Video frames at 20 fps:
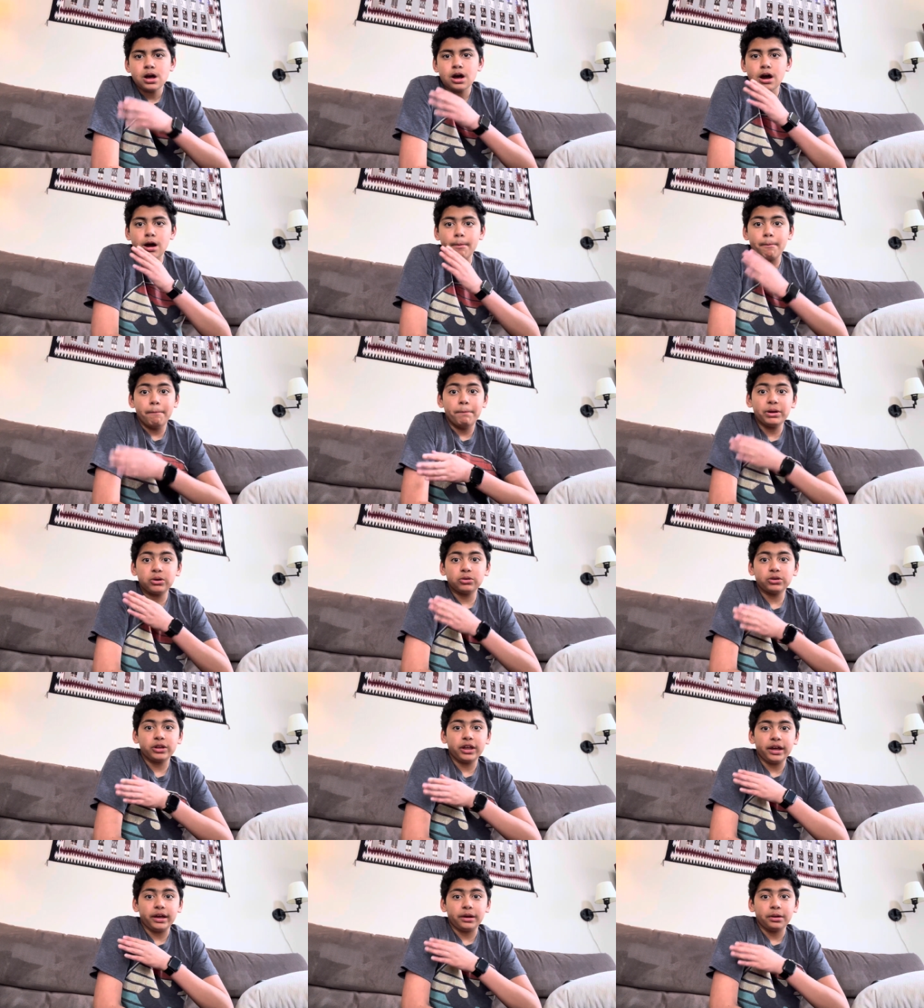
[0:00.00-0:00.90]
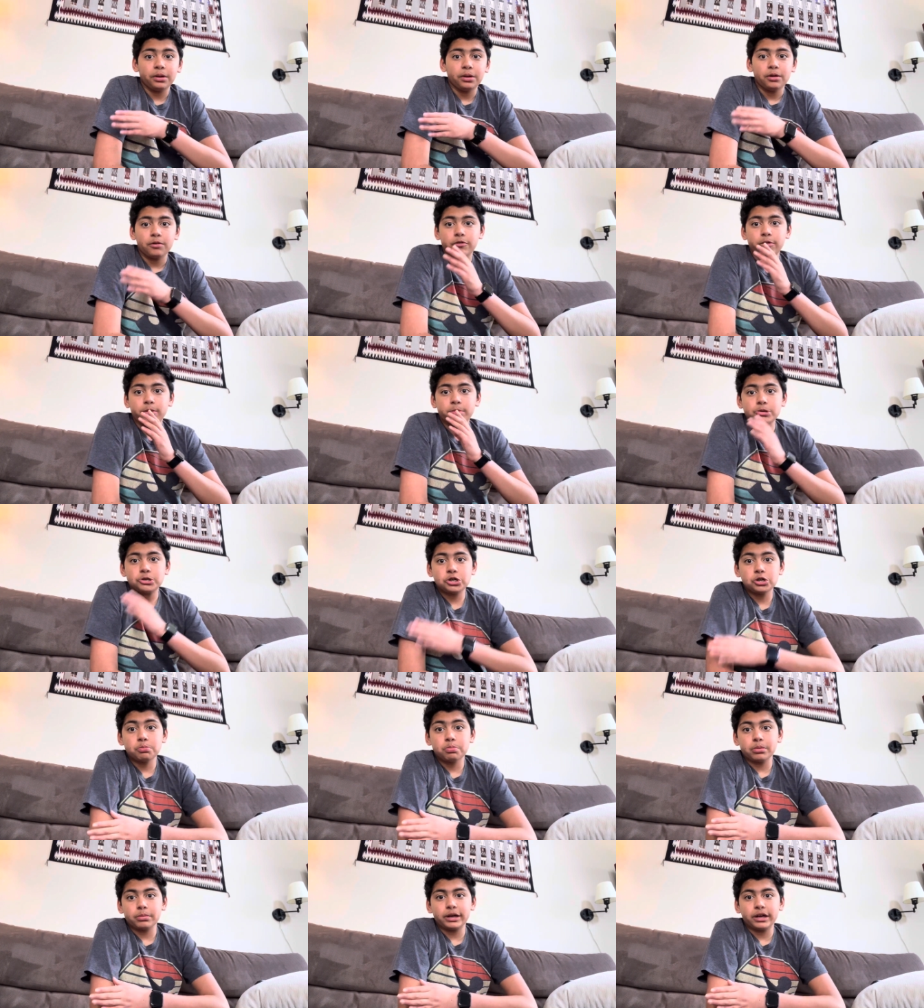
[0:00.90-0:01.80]
a building from
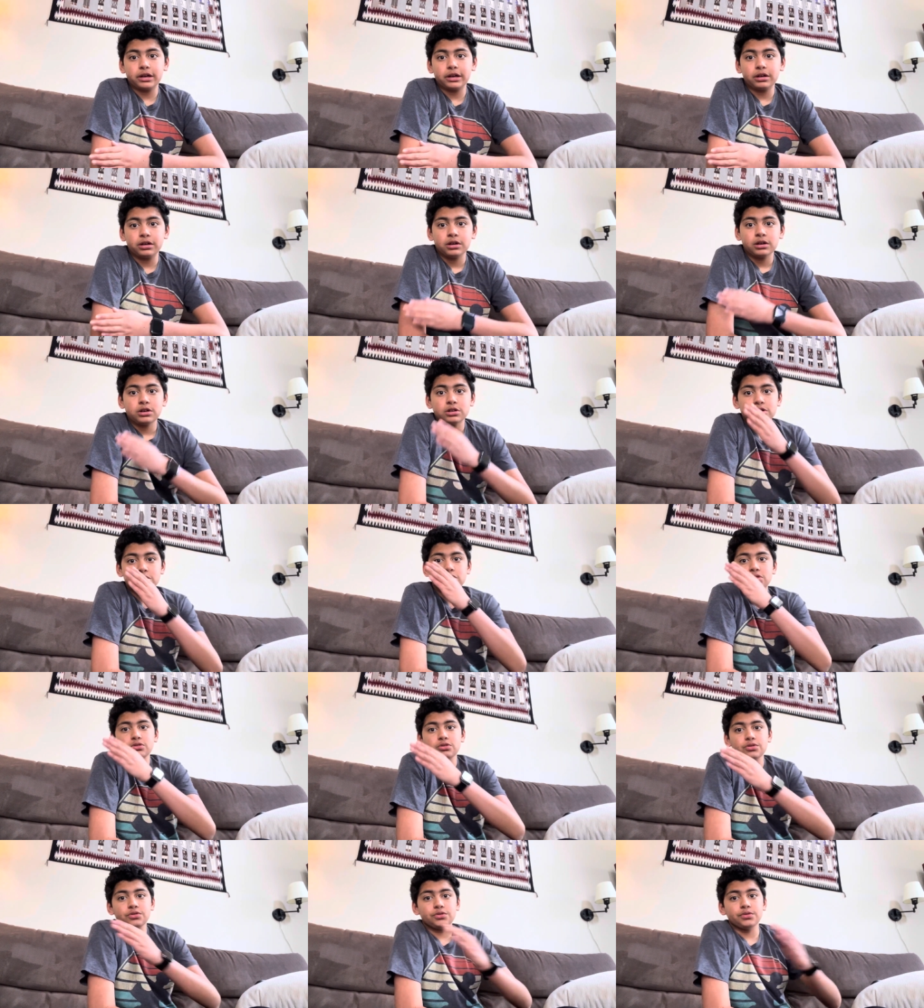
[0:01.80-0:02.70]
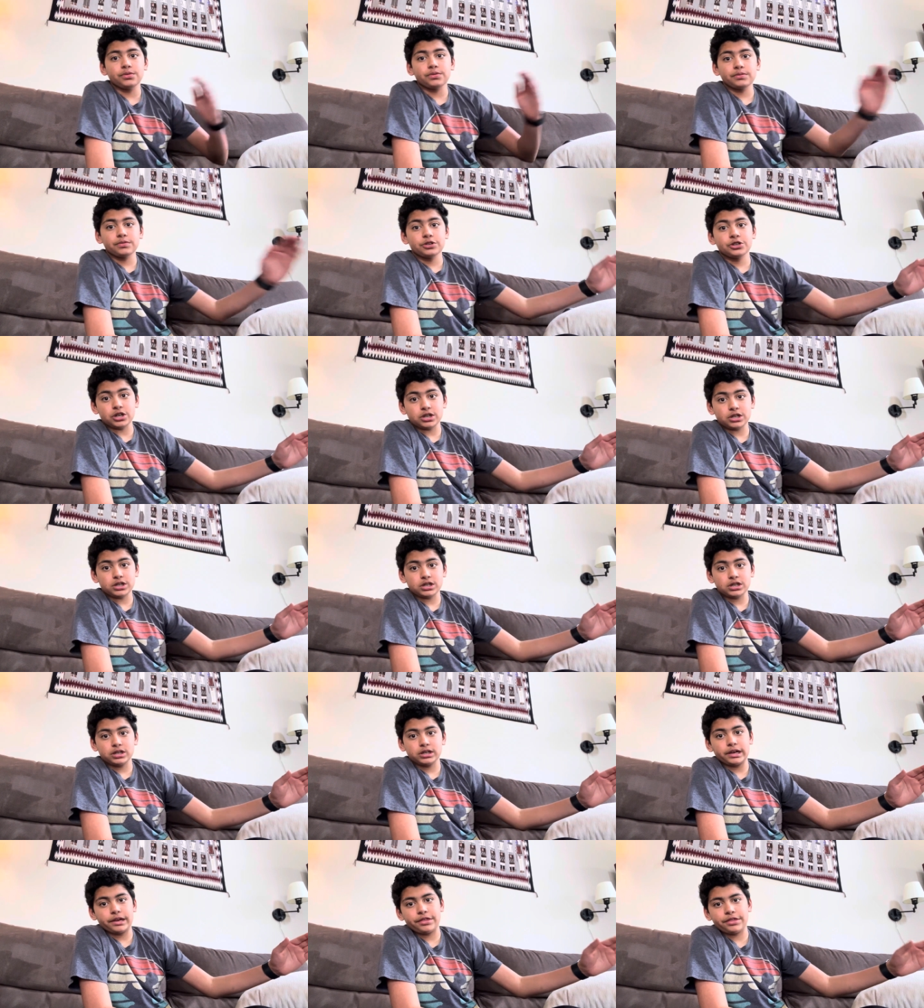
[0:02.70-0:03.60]
Superman to
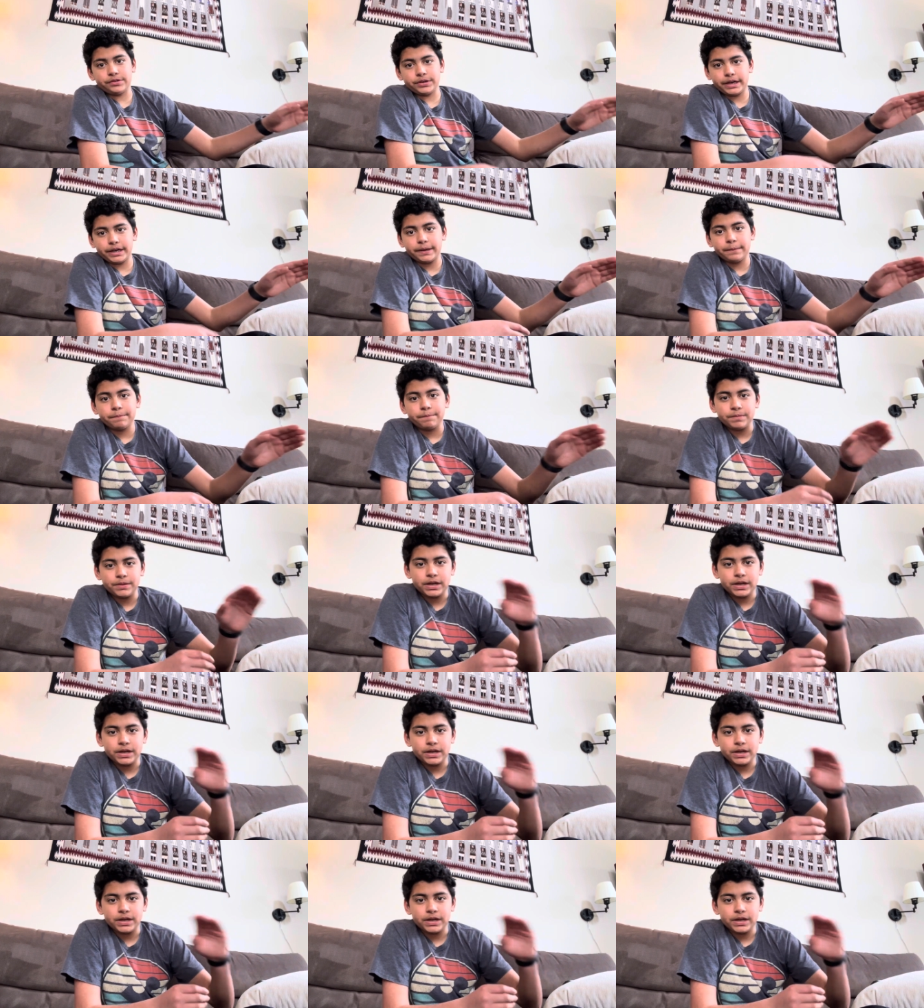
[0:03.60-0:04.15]
Justice League 3,